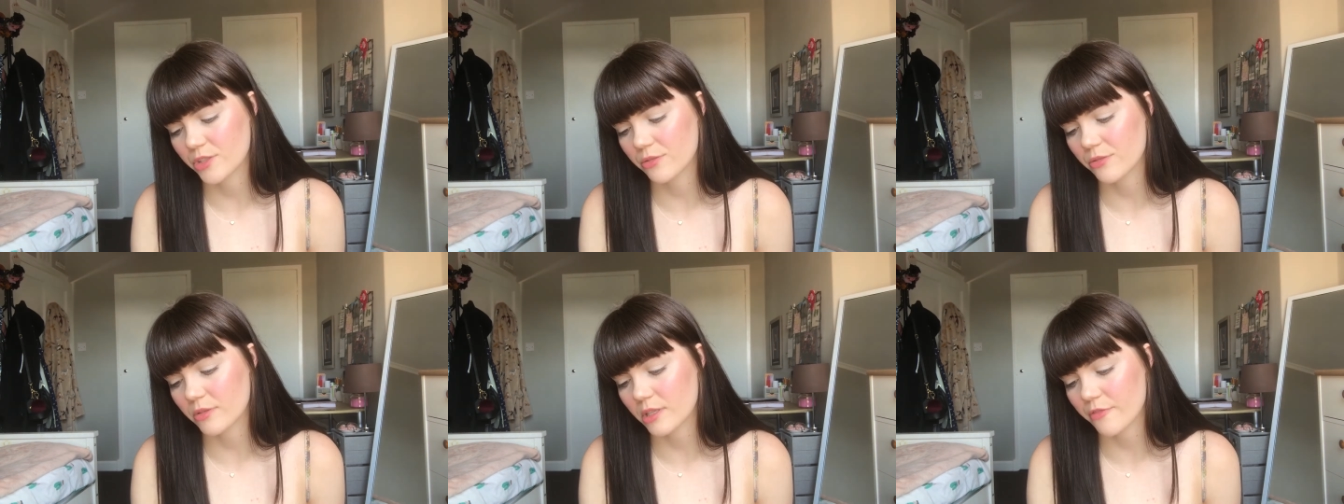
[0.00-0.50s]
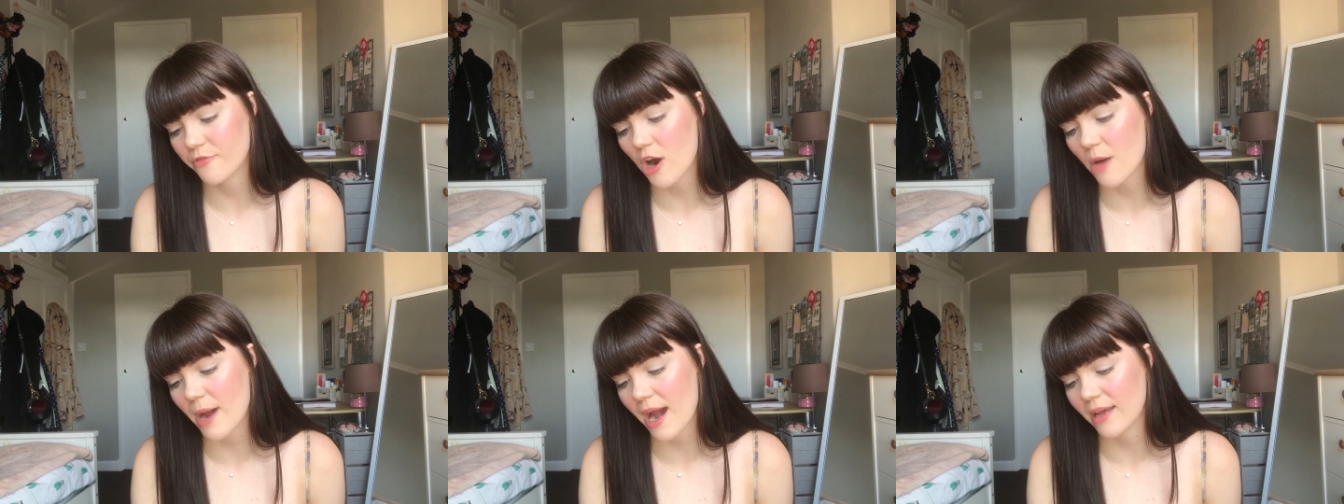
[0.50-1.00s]
So the
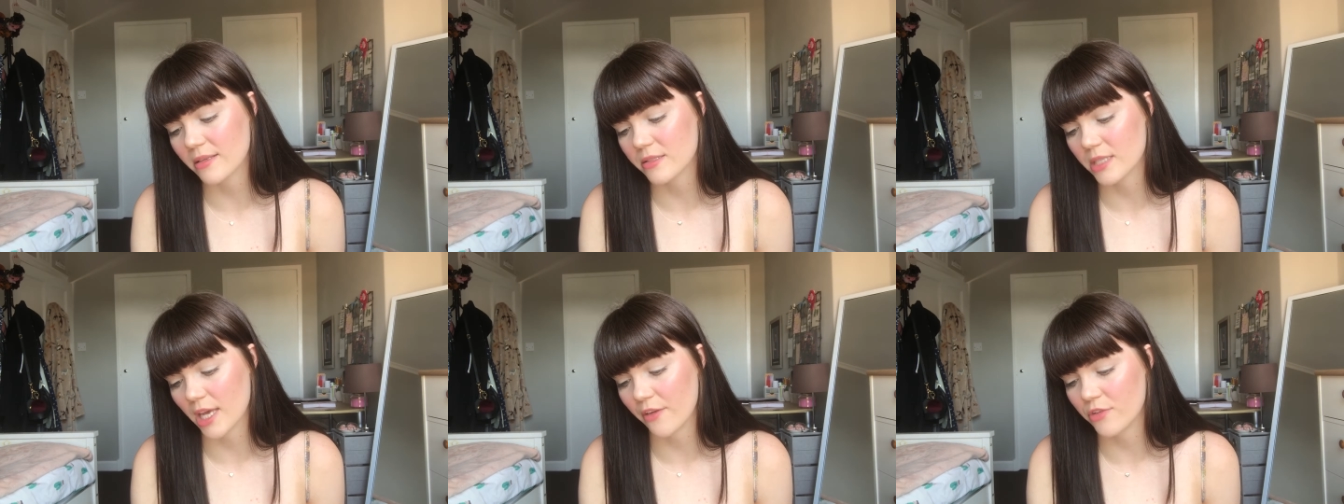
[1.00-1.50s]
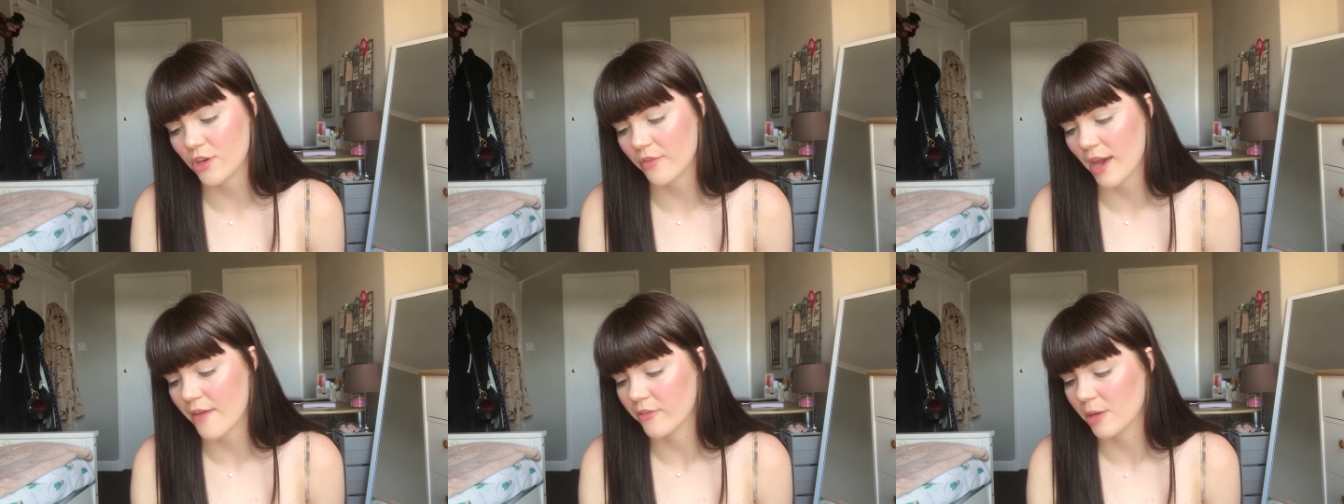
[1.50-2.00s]
form asks if you've
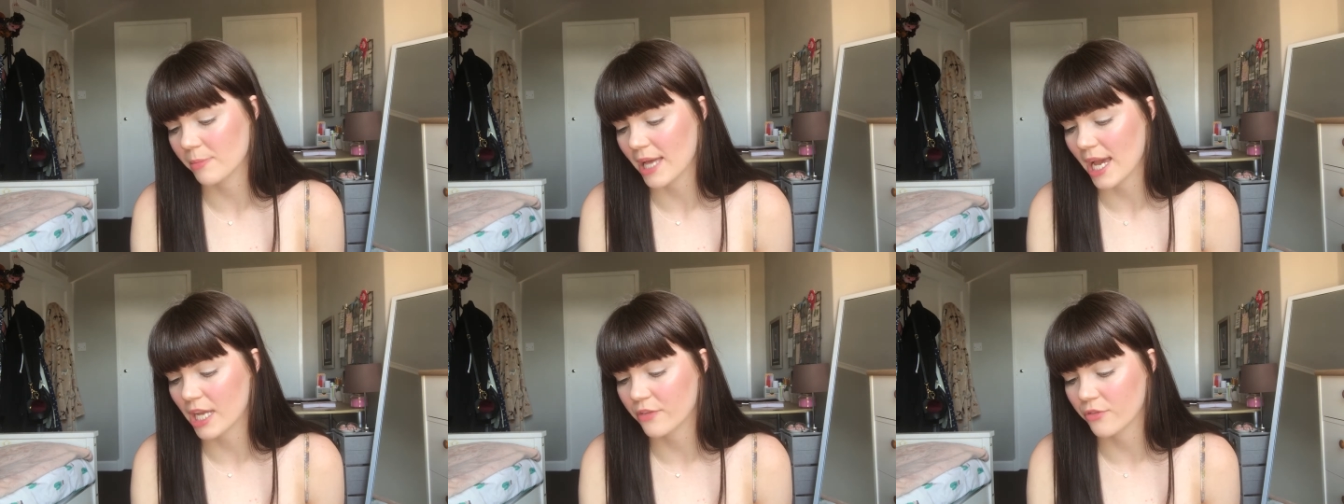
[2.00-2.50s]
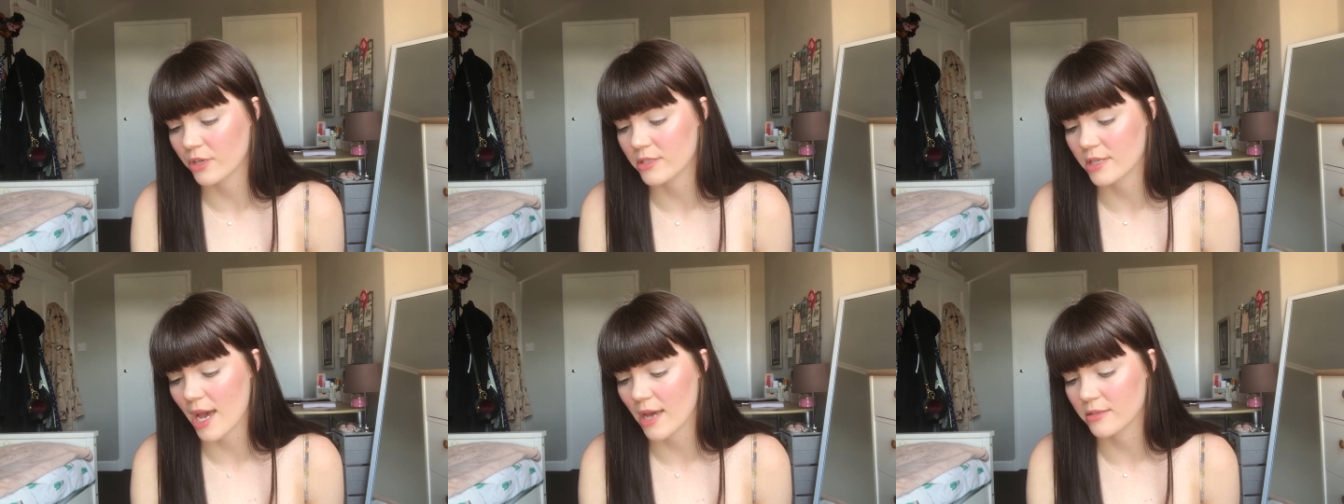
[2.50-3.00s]
ever applied for a
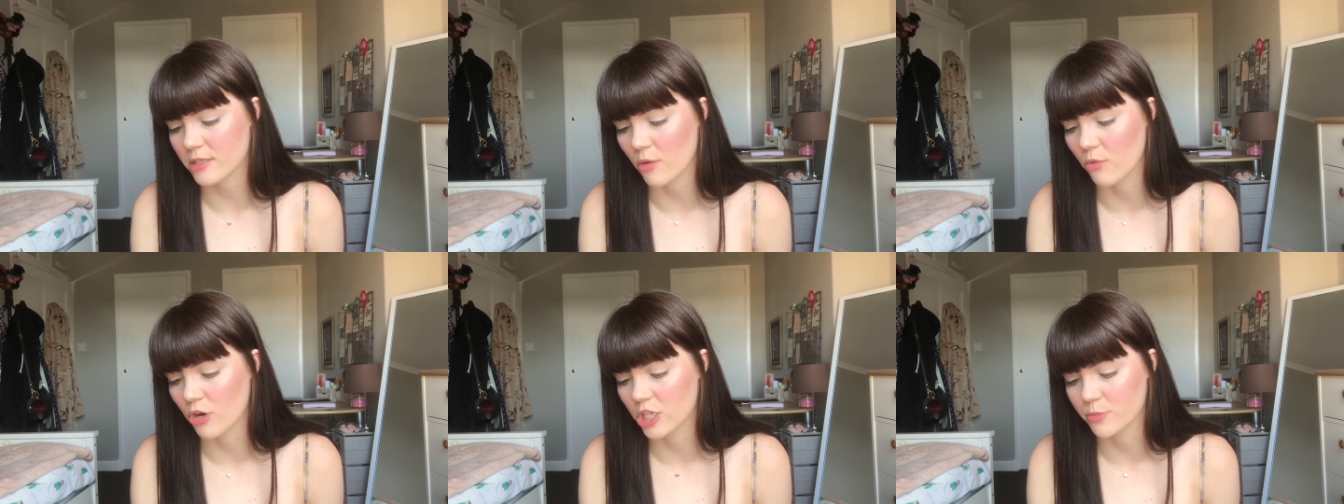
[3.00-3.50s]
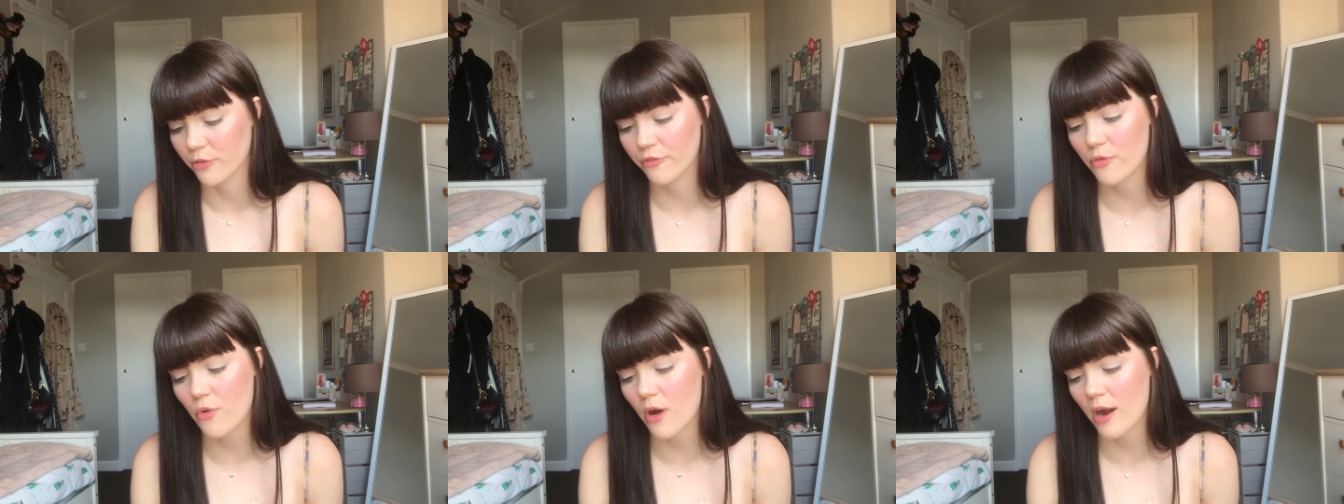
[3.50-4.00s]
SAS award
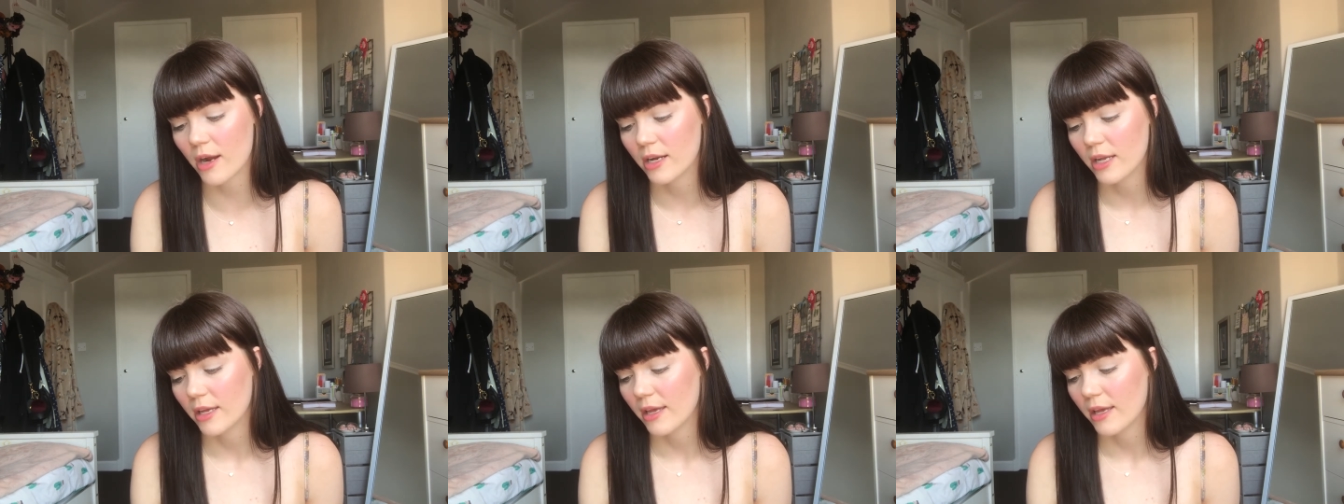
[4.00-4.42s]
before.